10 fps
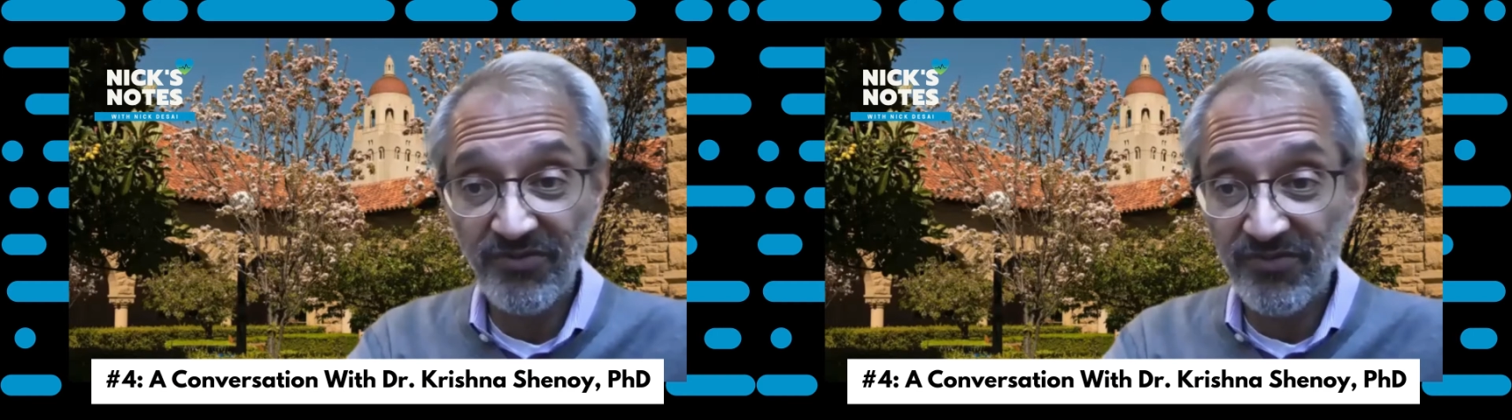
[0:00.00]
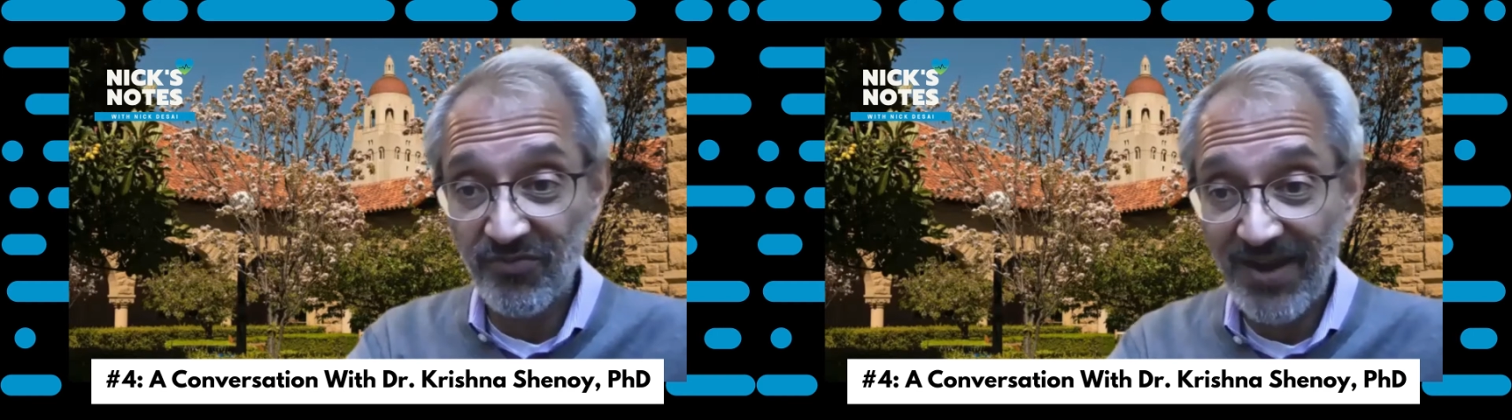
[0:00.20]

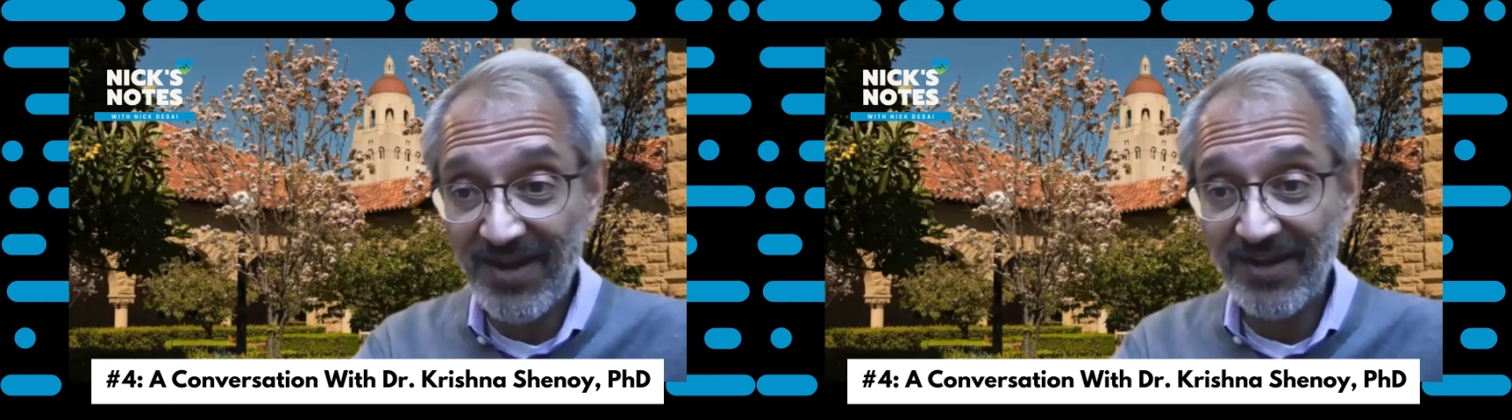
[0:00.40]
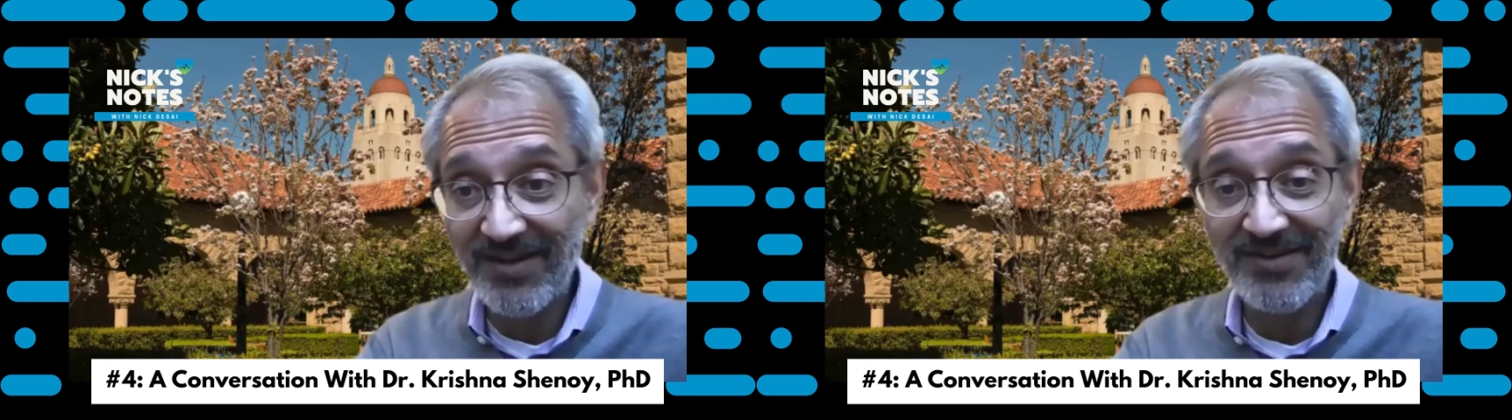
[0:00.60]
the rate
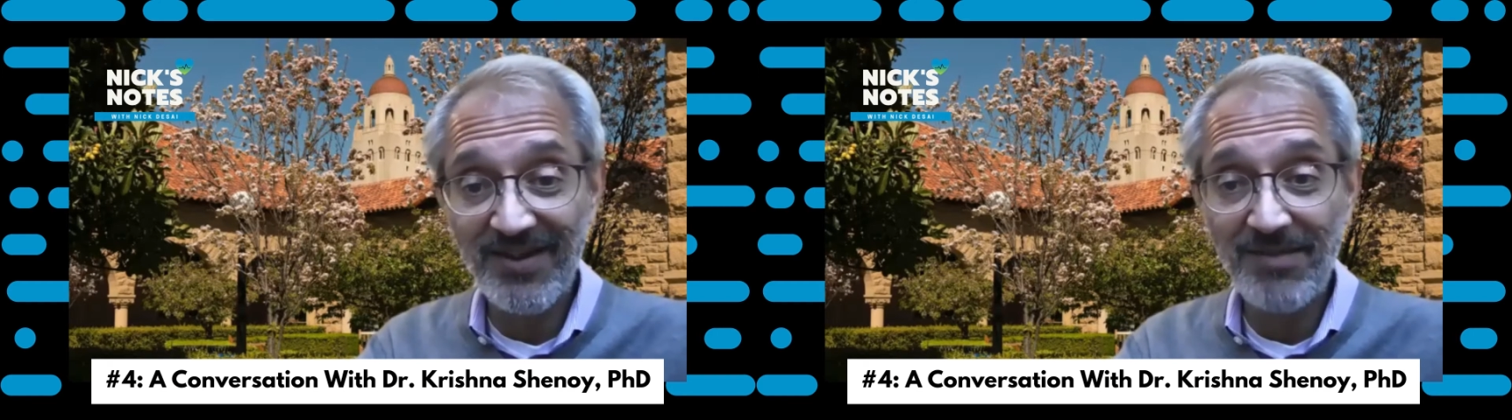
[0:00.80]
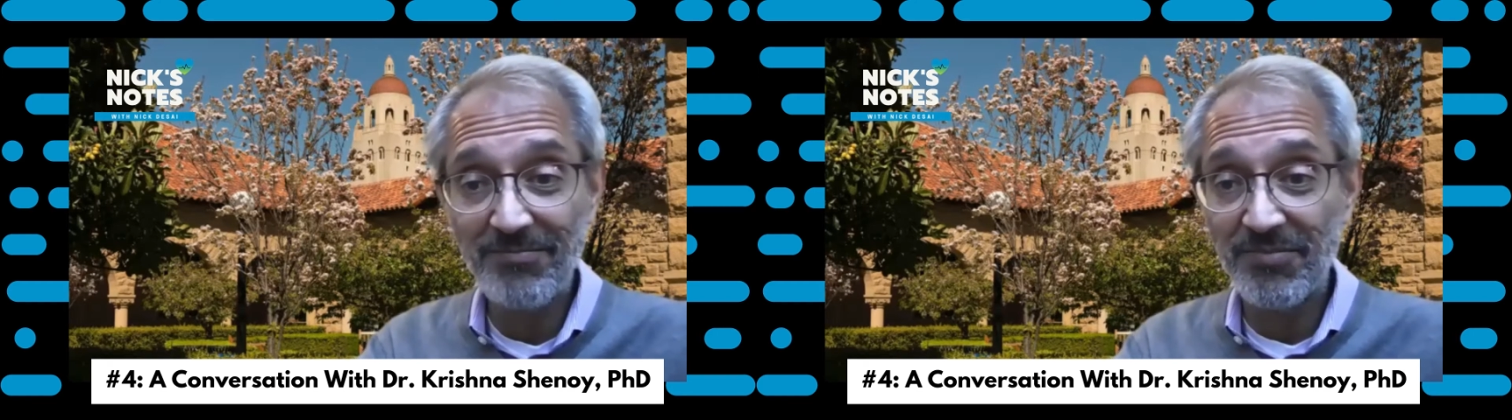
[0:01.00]
I could
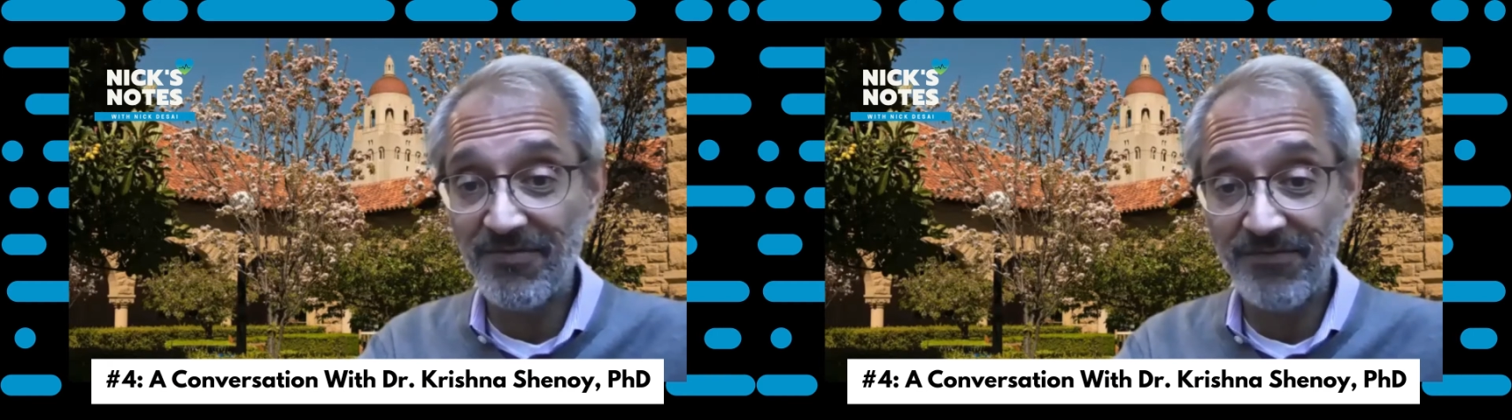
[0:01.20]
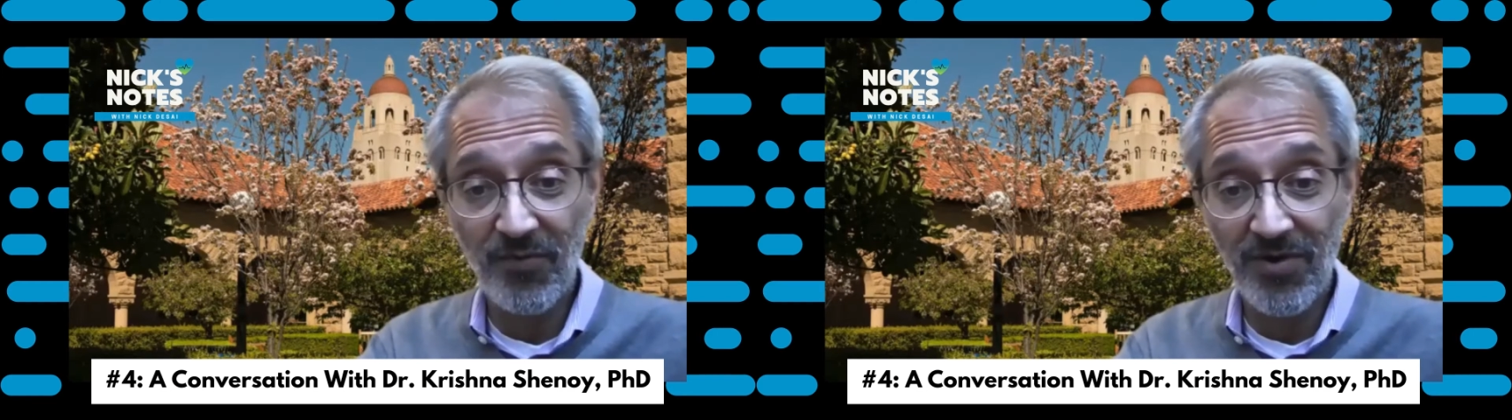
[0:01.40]
type
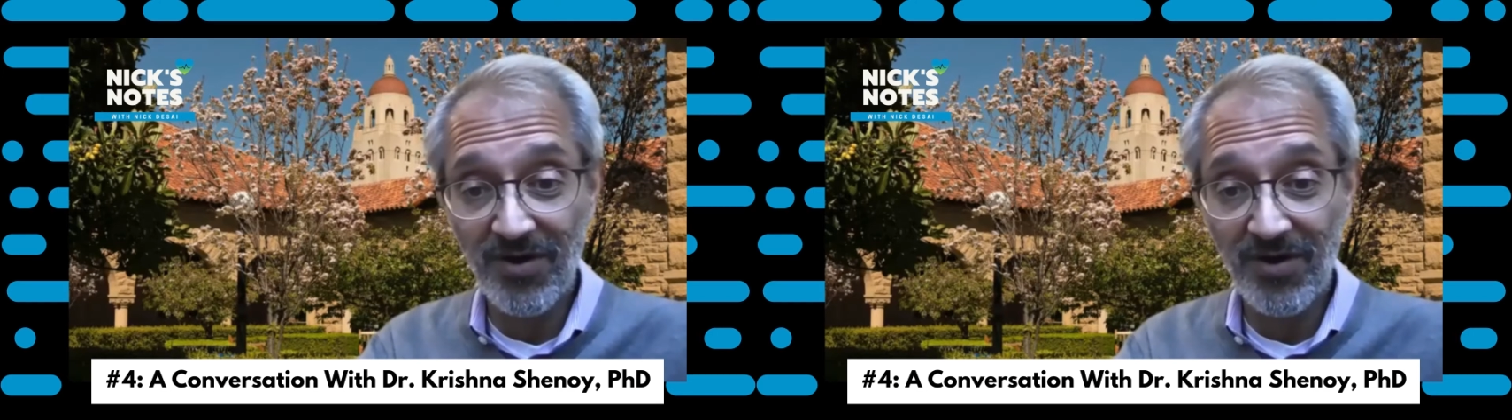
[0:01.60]
before,